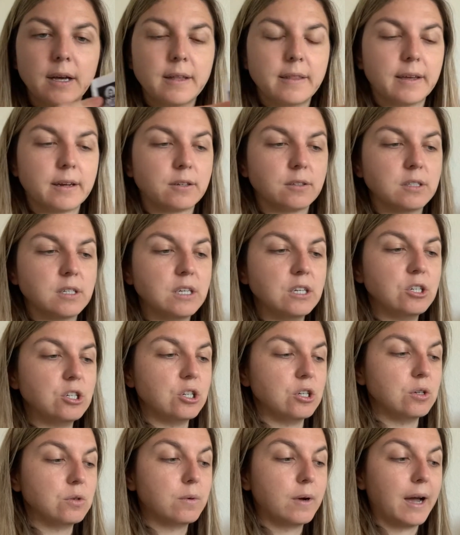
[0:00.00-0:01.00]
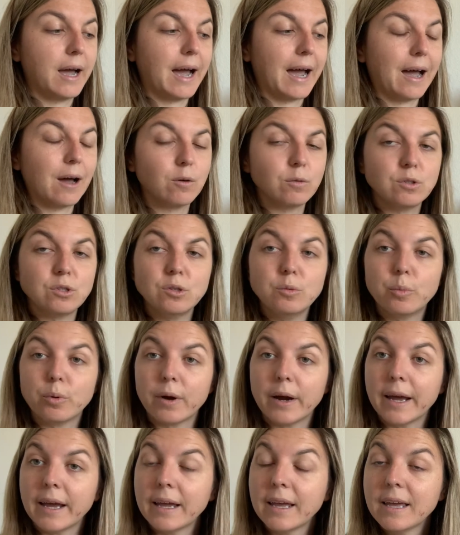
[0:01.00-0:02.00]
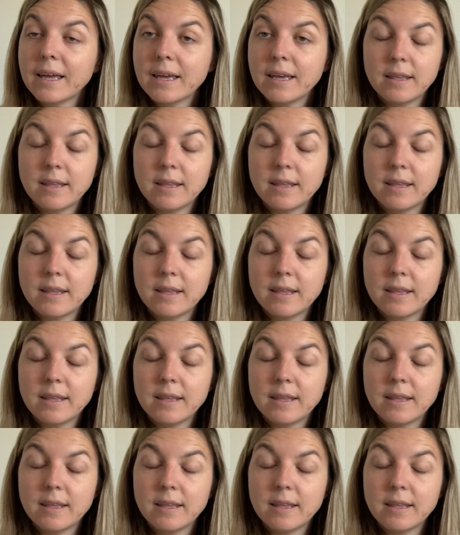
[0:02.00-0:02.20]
that'll teach you how to pray